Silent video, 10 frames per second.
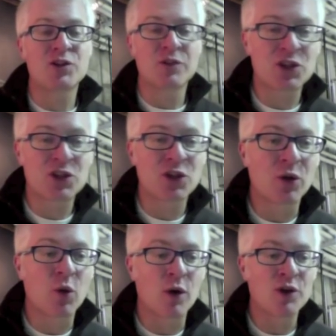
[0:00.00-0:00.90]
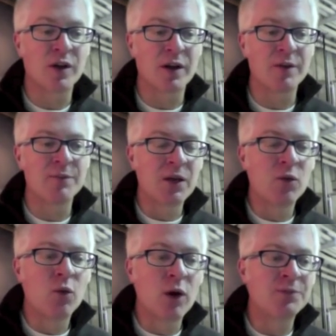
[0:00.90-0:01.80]
That's a good question.
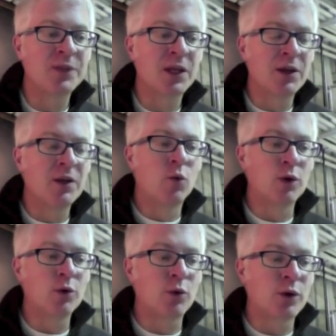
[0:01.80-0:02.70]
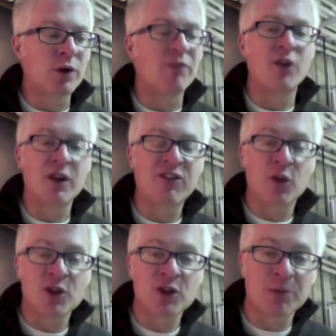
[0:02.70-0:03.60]
Well, we're in a very
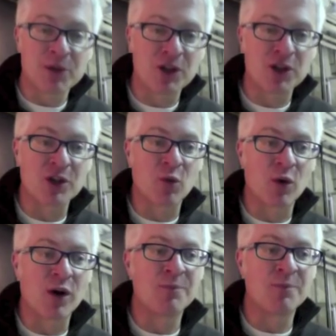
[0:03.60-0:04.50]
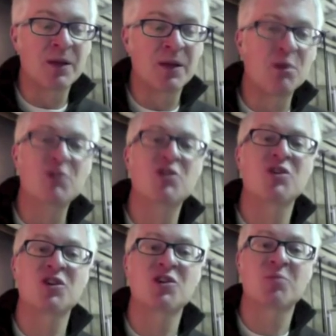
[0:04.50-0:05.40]
fortunate position where
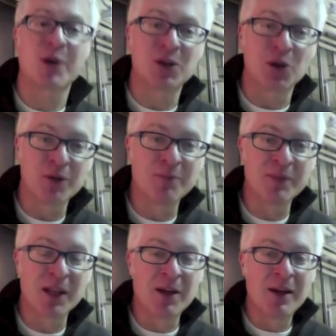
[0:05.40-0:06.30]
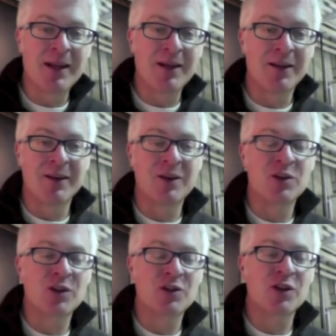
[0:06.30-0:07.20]
business is pretty good, and
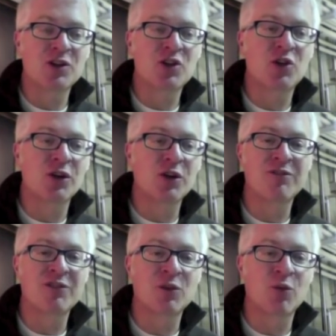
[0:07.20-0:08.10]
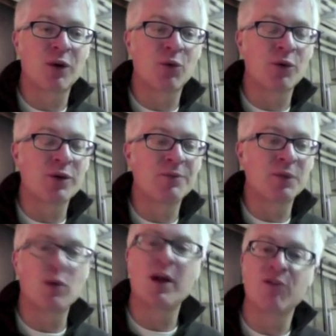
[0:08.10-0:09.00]
it's good enough to where
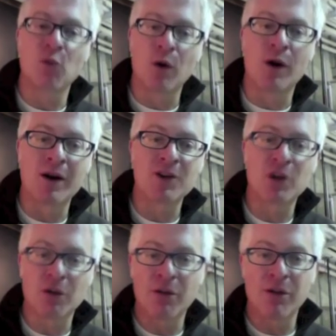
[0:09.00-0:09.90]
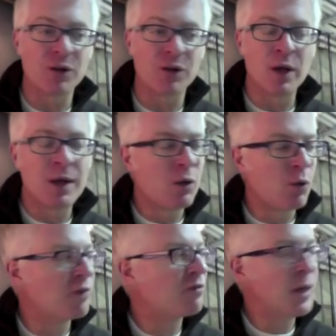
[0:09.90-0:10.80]
we a warehouse other than
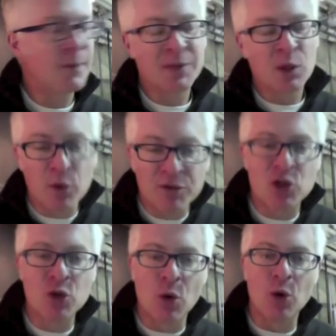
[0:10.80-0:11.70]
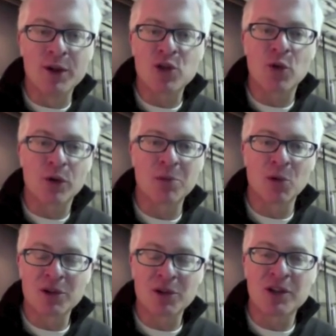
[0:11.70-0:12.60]
we have two old historic
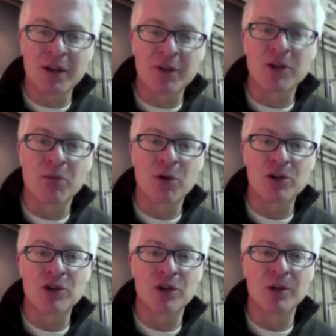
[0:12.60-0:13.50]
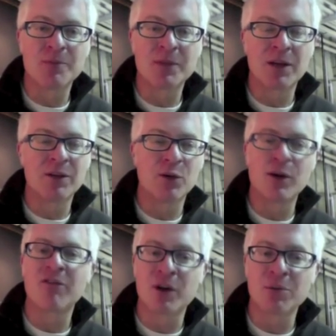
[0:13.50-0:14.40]
buildings in downtown Park City, and they're
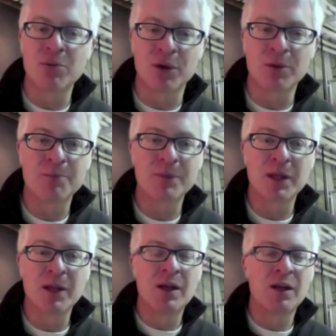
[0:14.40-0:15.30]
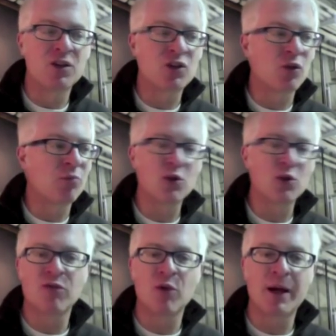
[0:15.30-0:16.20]
not very big. And so most
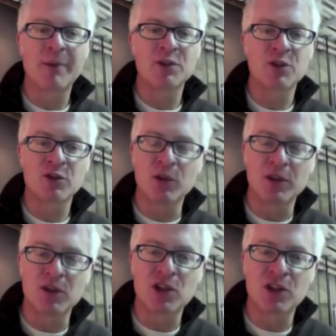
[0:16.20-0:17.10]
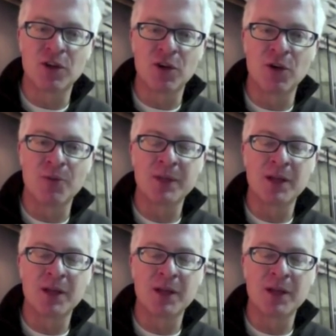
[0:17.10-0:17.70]
of what happens here is we distill,